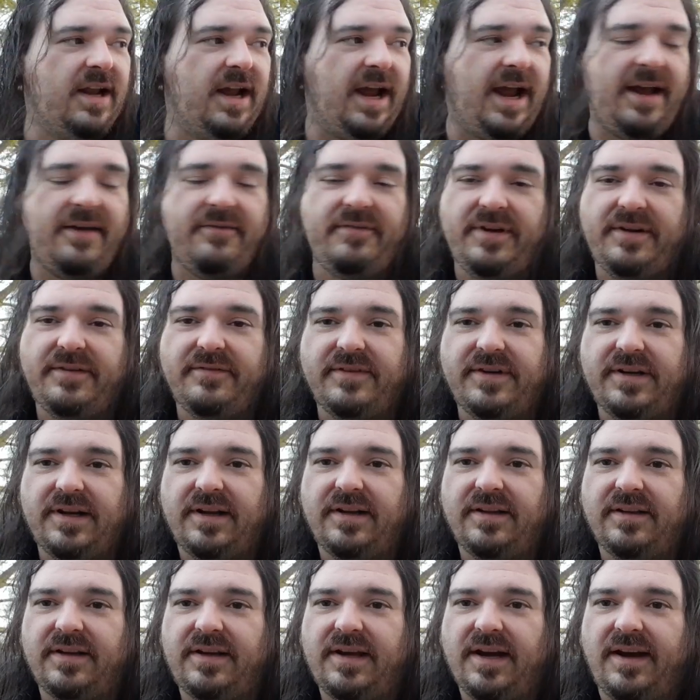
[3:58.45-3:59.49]
I haven't even
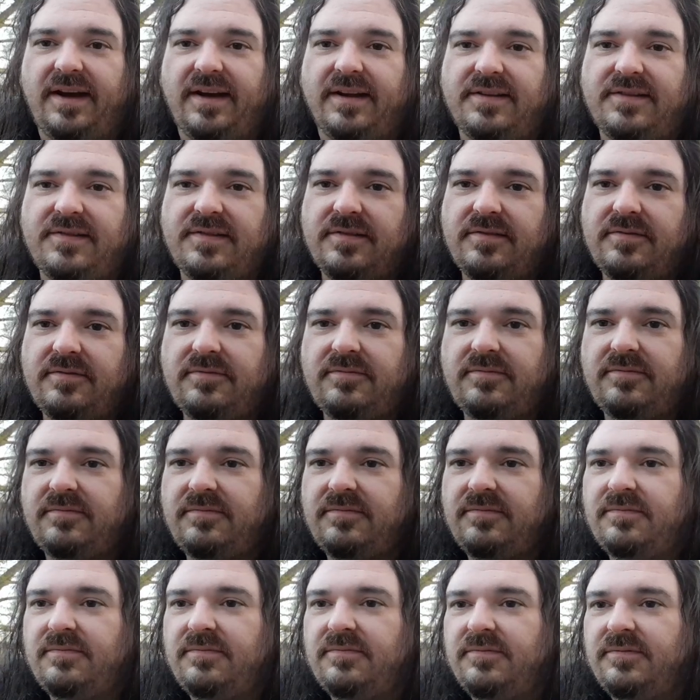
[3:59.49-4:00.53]
done the cuts,
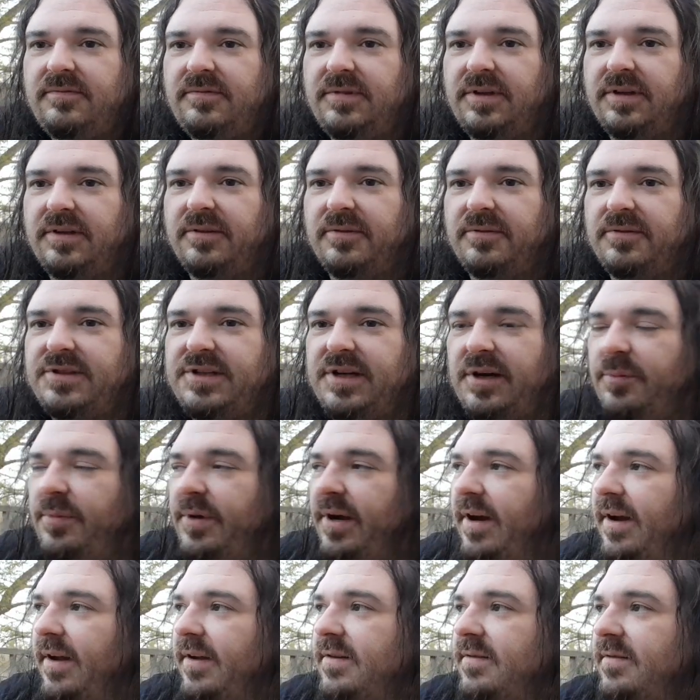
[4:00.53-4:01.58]
the little jump
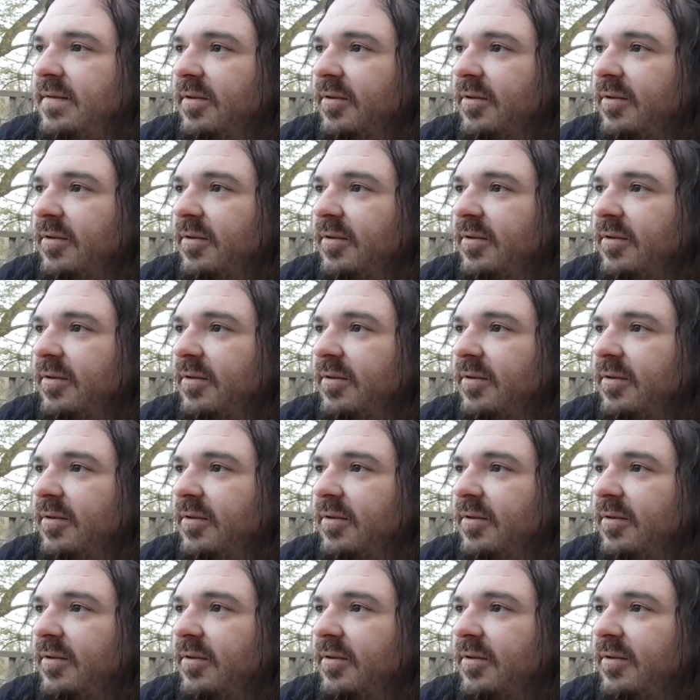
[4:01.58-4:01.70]
cuts,